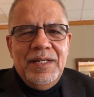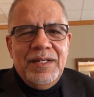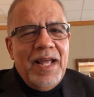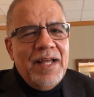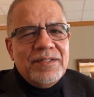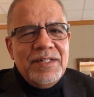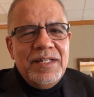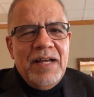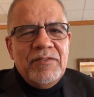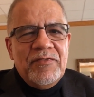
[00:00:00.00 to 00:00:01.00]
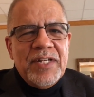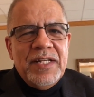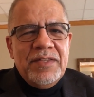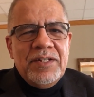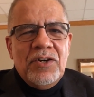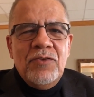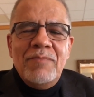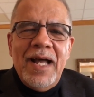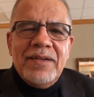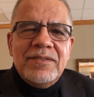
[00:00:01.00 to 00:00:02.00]
And lastly, never forget the tone
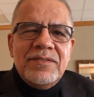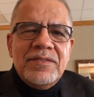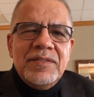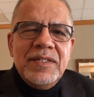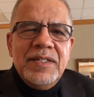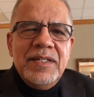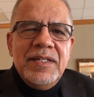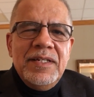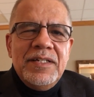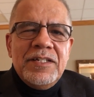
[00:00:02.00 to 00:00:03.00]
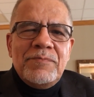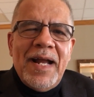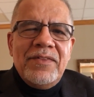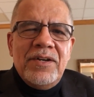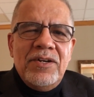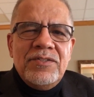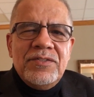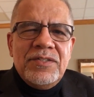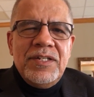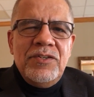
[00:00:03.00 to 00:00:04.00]
matters. Despite the
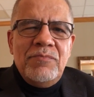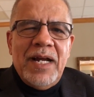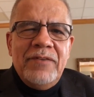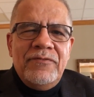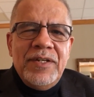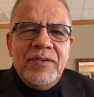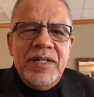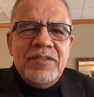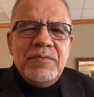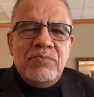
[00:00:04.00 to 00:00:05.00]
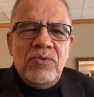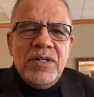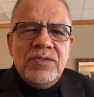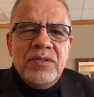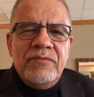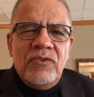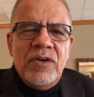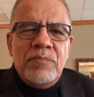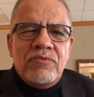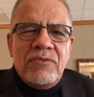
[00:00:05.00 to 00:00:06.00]
urgency you might feel, it's important to
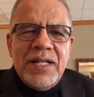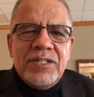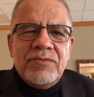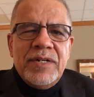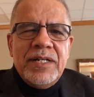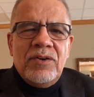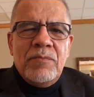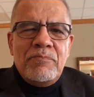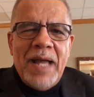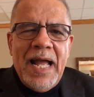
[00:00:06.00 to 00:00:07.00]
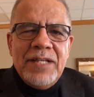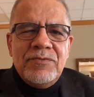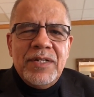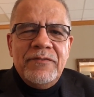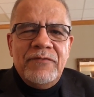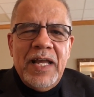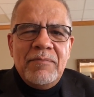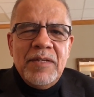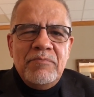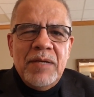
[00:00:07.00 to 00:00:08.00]
avoid pressuring or badgering
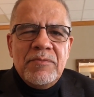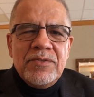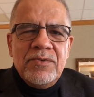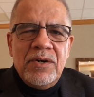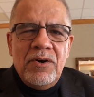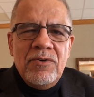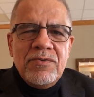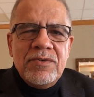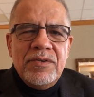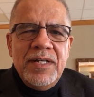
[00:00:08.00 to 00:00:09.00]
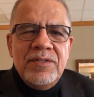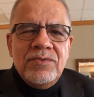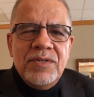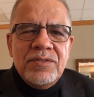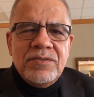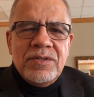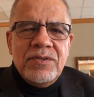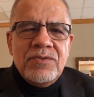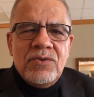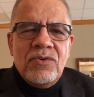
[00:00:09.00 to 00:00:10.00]
family members who are older into a
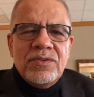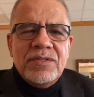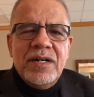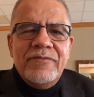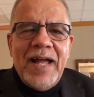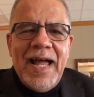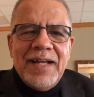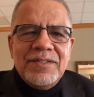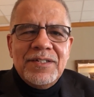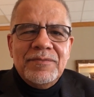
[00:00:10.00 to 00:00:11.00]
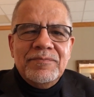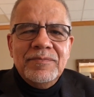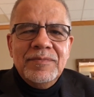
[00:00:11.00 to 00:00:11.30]
certain course of action.